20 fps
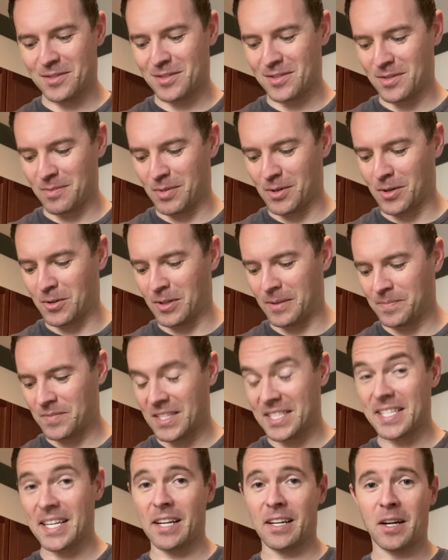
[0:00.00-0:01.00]
super cool,
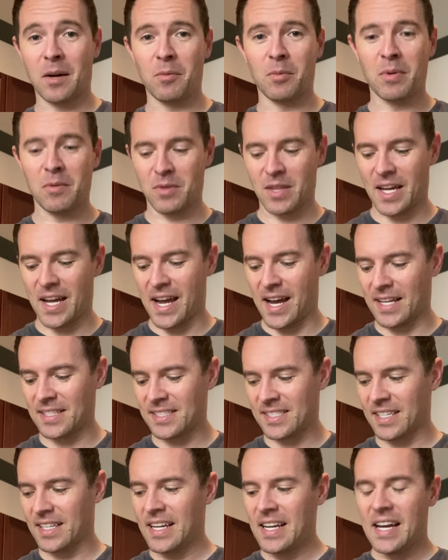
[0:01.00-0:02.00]
because I had a couple people that asked.